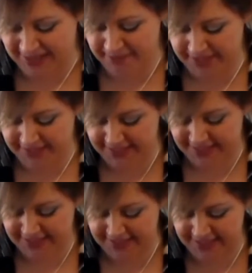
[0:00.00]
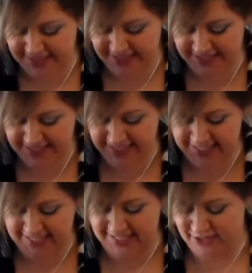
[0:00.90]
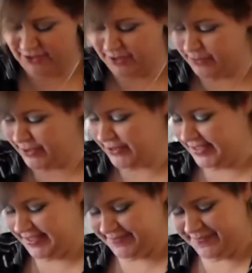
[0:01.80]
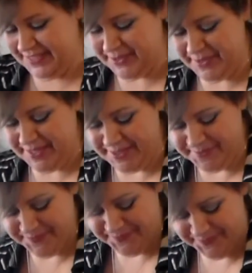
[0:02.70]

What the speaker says: I'm gonna just get all the water in there. There we go.